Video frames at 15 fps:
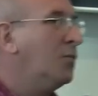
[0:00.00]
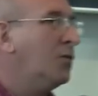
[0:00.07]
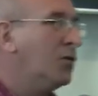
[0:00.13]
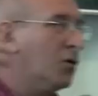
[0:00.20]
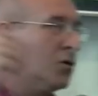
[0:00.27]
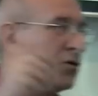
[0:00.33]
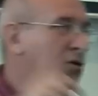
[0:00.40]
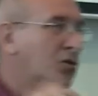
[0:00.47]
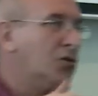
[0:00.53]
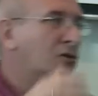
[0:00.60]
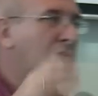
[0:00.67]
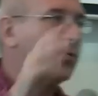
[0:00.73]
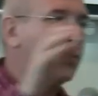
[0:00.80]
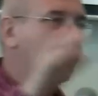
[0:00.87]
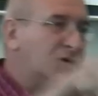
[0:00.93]
but also
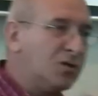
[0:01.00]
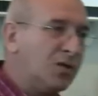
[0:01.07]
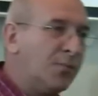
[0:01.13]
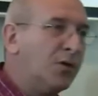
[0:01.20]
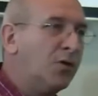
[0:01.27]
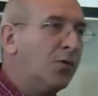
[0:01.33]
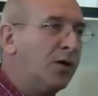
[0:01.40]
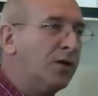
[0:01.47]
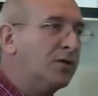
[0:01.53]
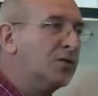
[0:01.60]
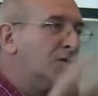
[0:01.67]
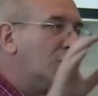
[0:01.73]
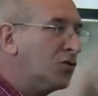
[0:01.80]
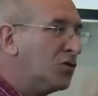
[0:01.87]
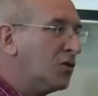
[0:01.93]
the Christian Democratic,
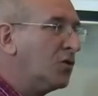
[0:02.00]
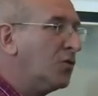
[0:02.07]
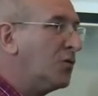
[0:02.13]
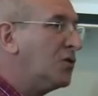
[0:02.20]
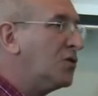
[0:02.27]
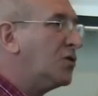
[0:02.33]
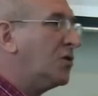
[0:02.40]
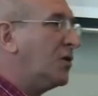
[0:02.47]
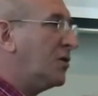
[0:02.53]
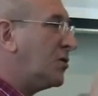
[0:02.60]
Social Christian,